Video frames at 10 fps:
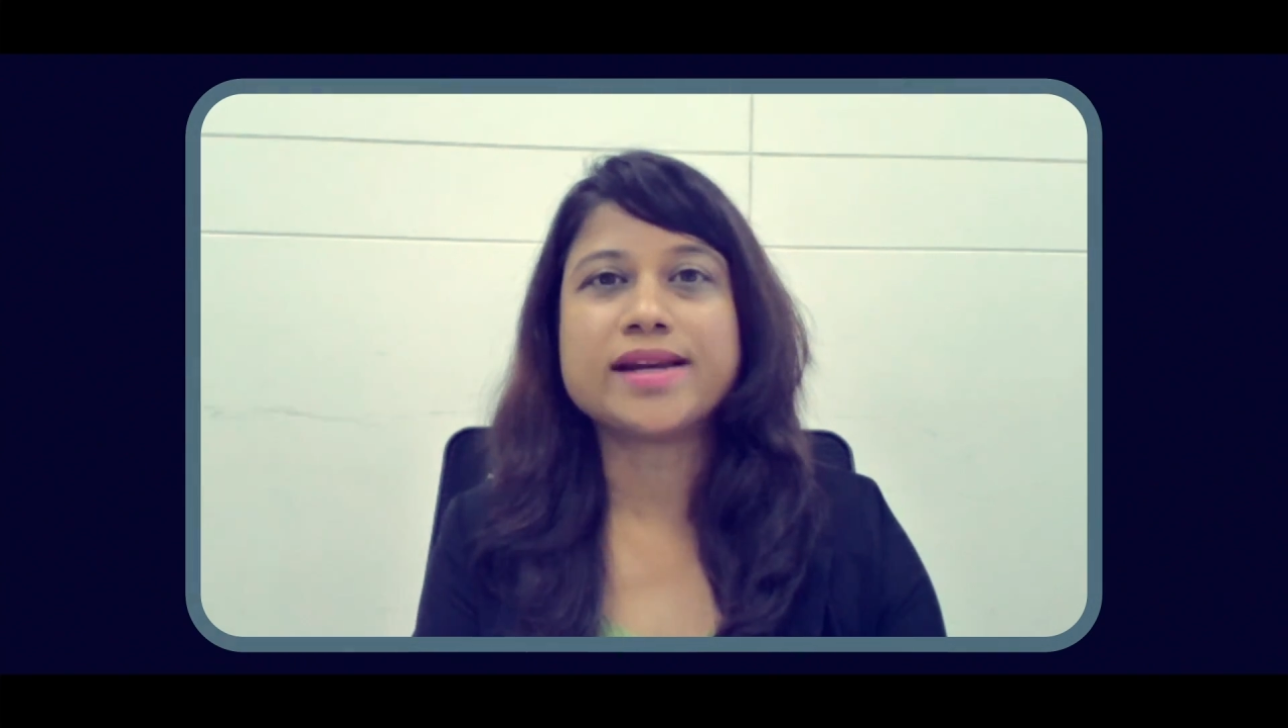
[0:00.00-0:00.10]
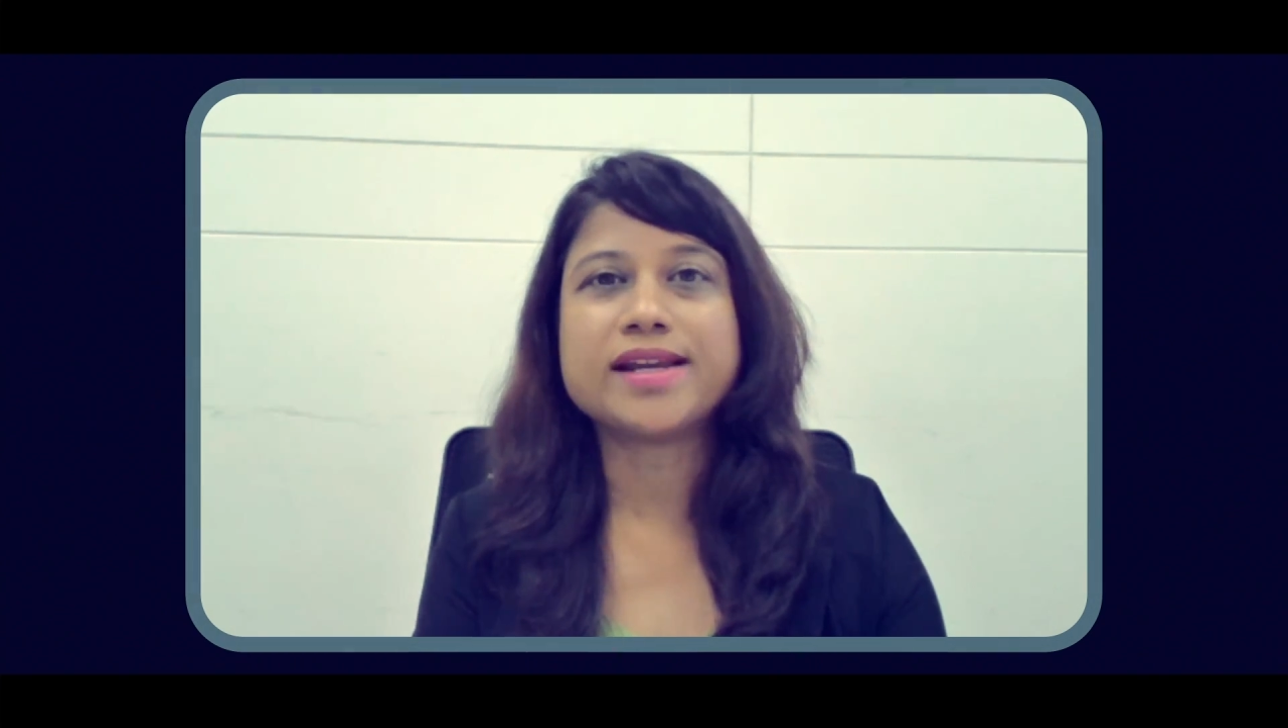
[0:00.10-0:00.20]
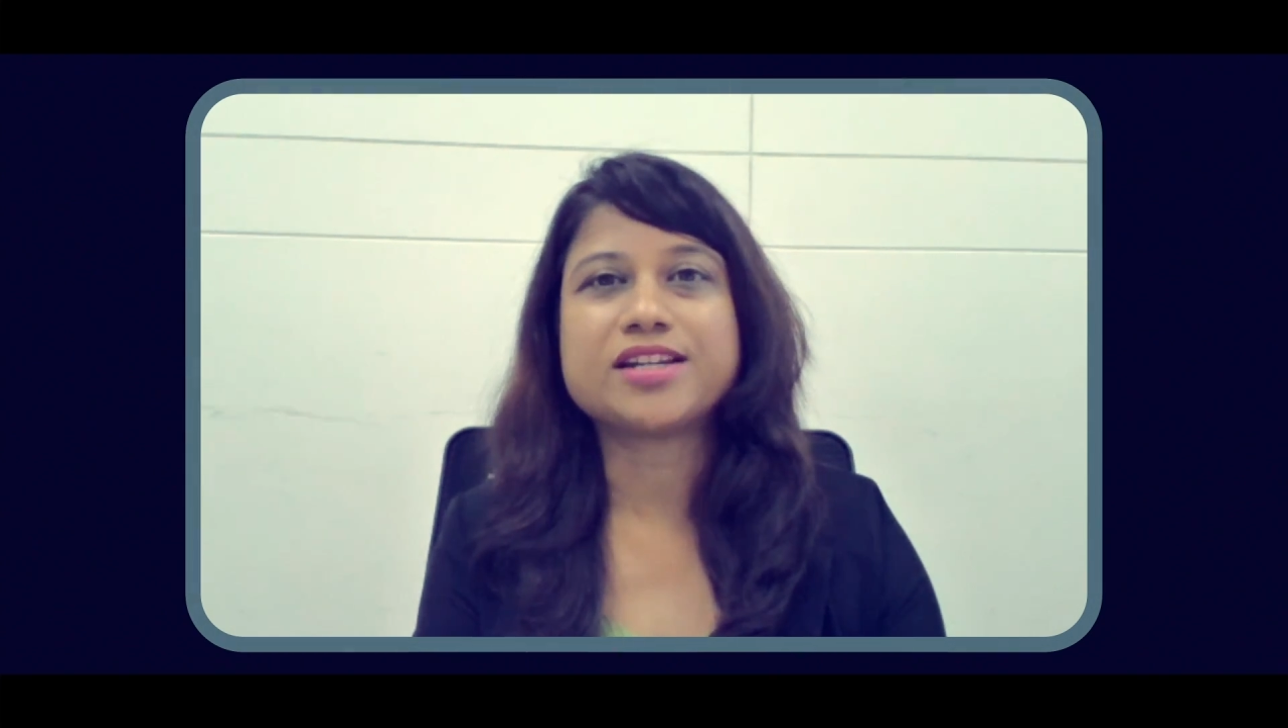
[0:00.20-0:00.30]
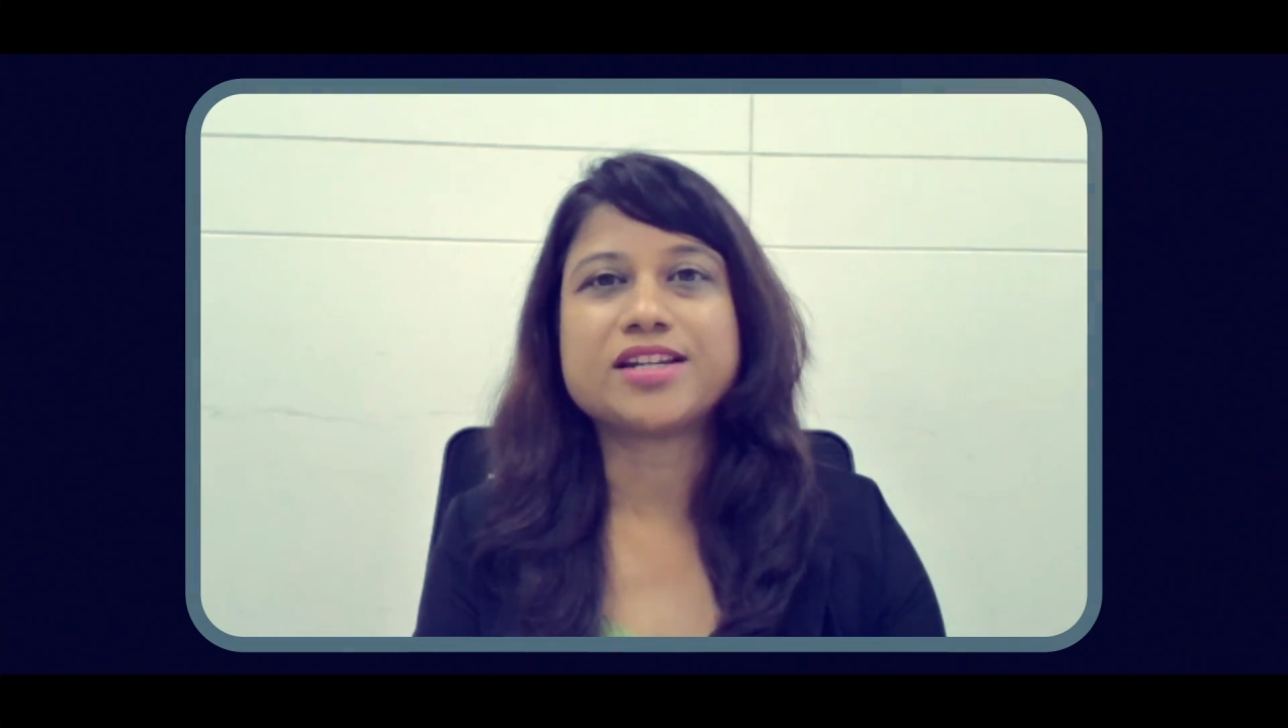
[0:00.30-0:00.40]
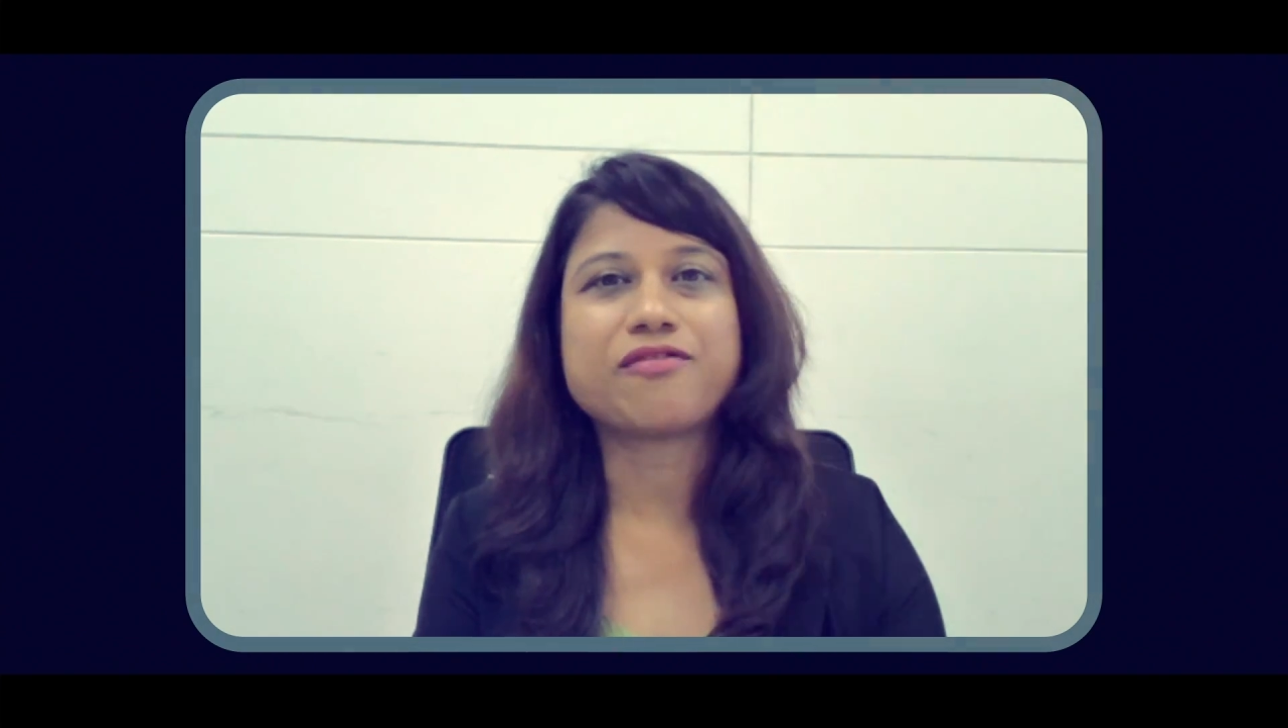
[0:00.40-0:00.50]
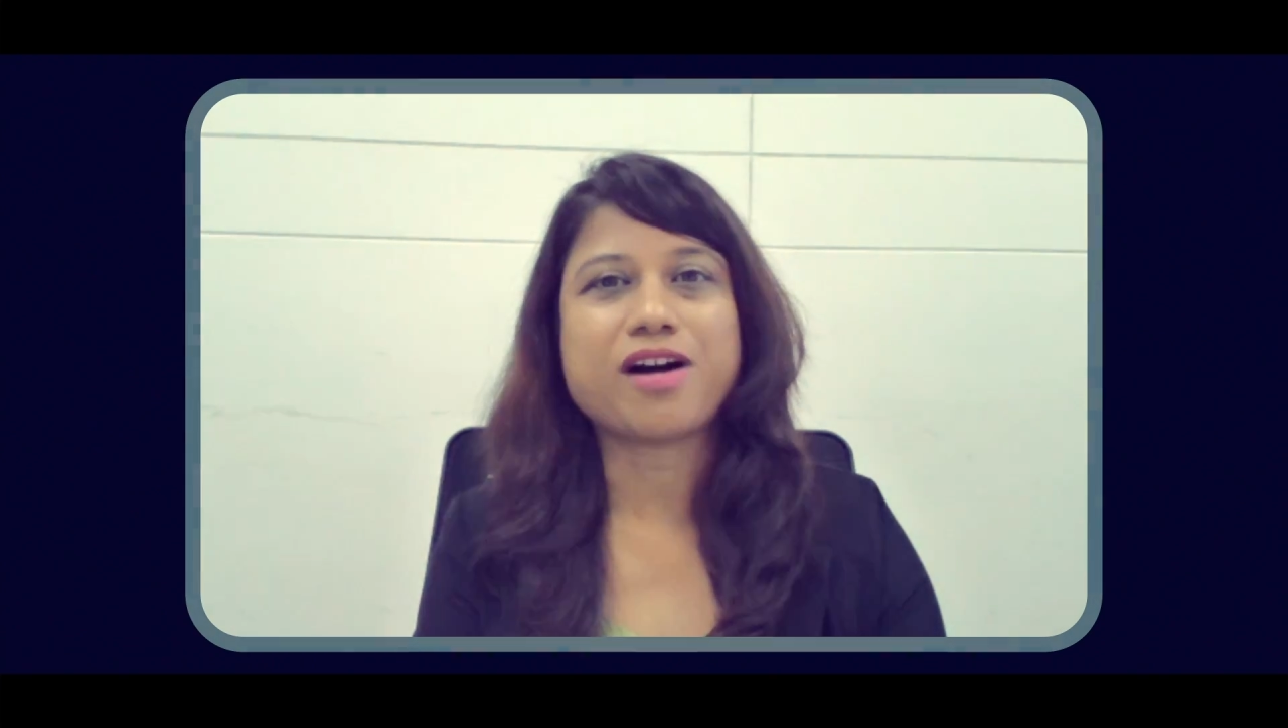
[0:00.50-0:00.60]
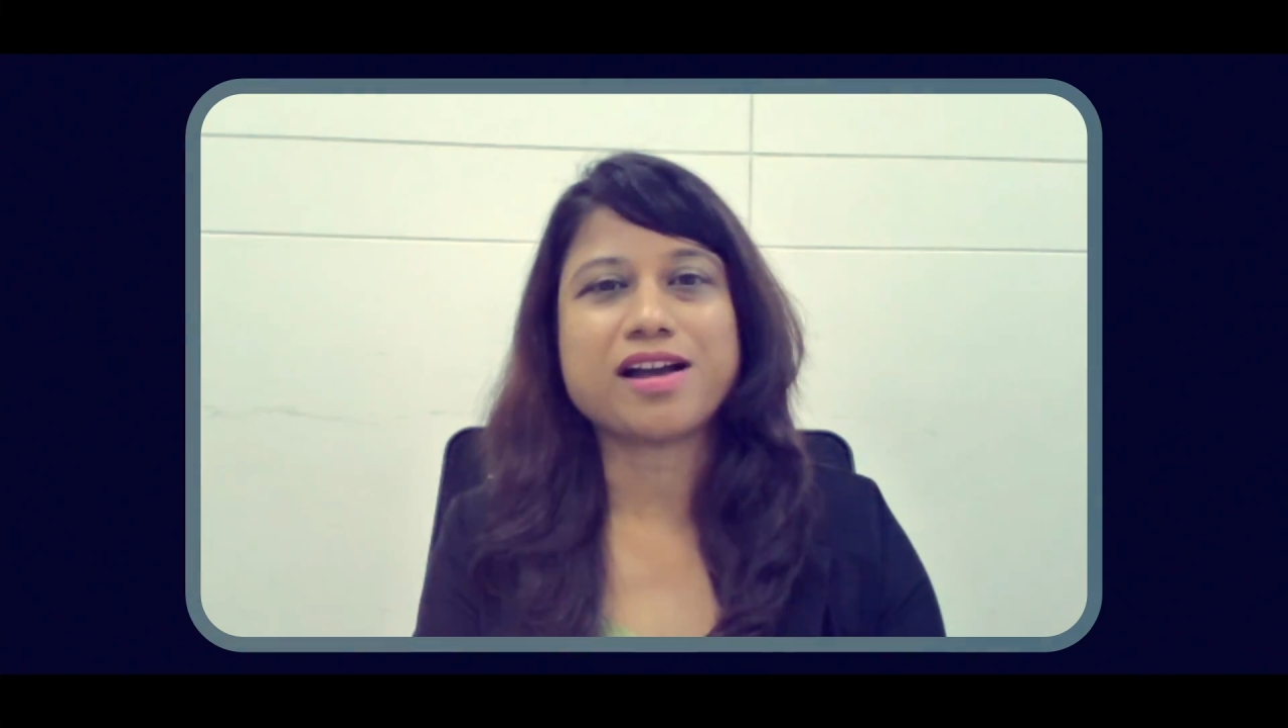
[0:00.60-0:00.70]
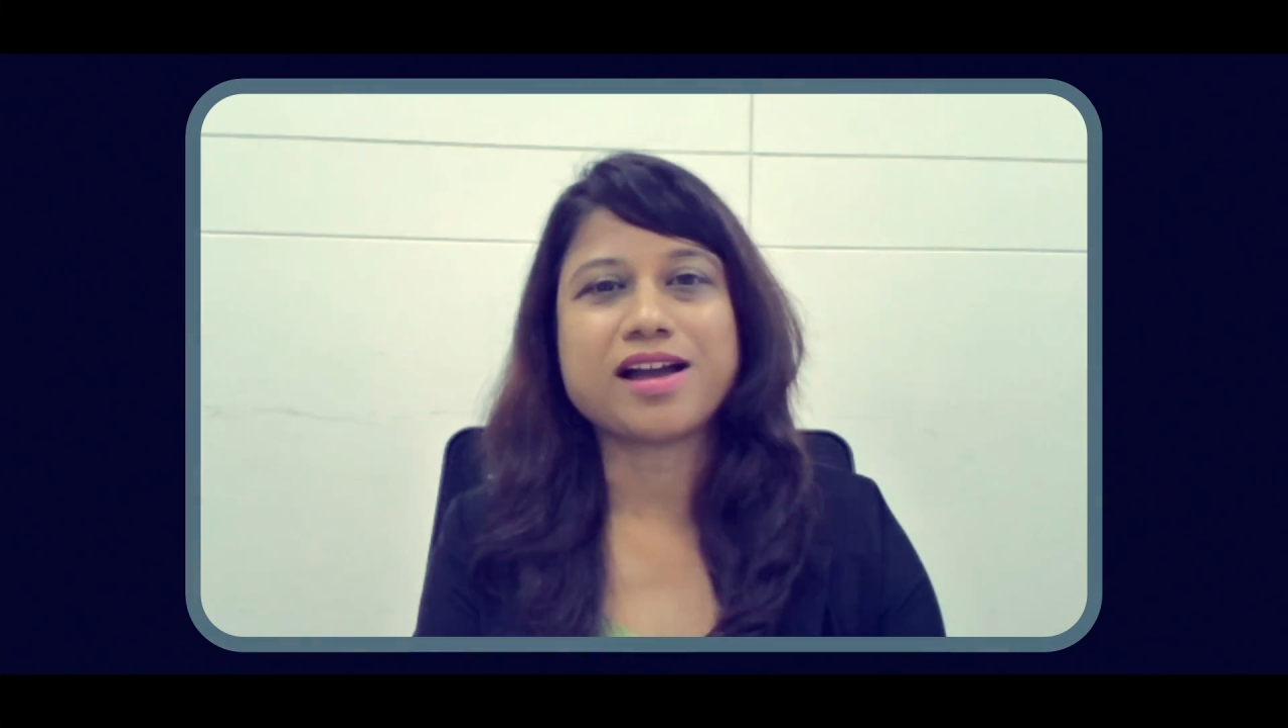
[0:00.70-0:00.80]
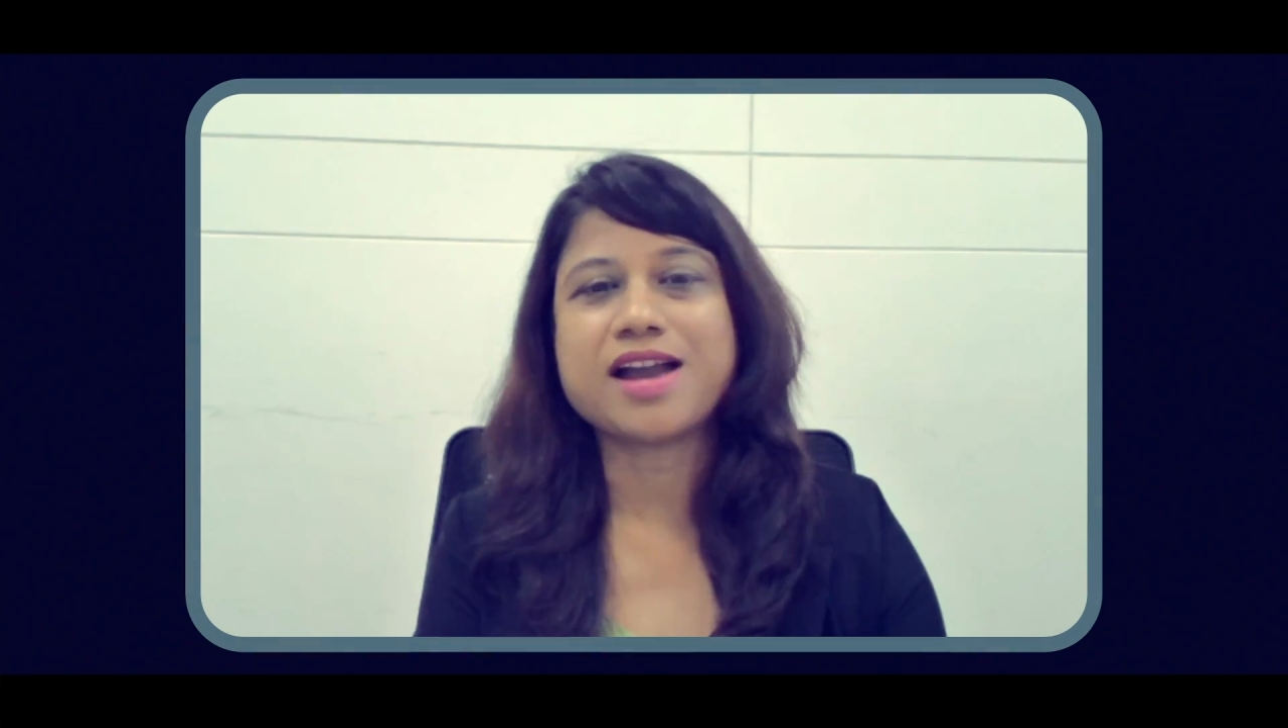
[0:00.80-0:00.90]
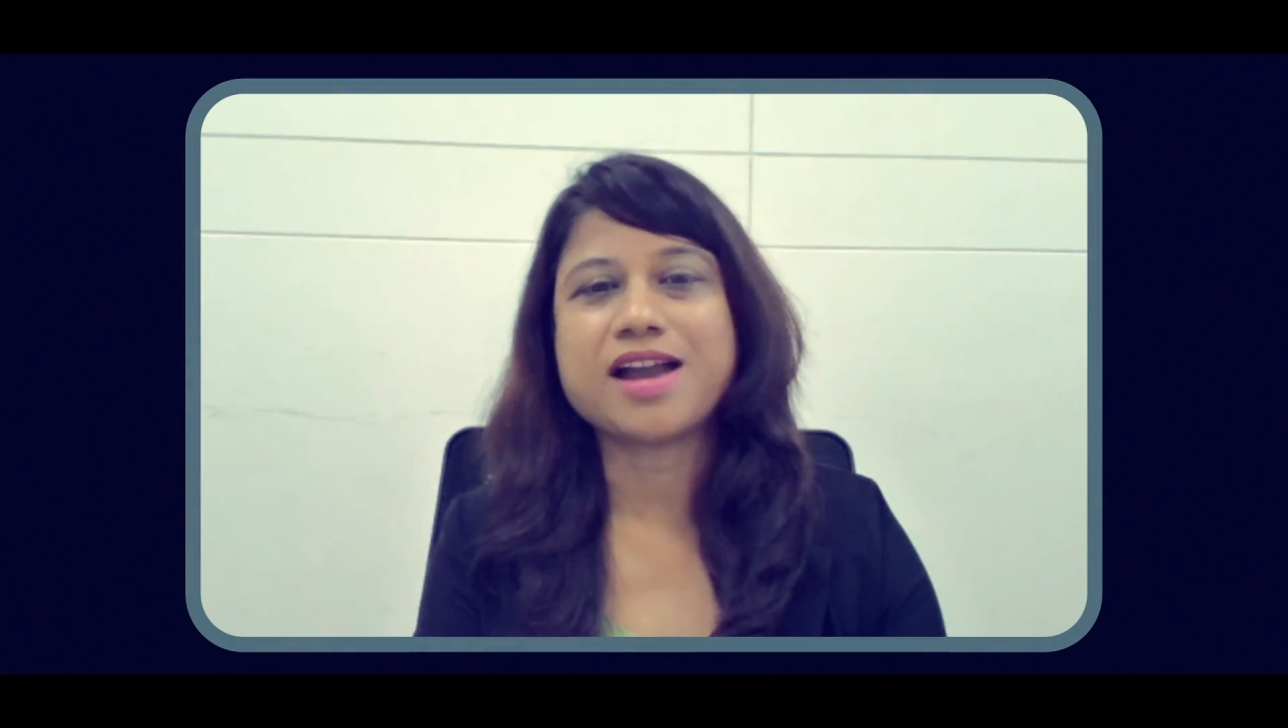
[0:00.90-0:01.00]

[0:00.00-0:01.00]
identify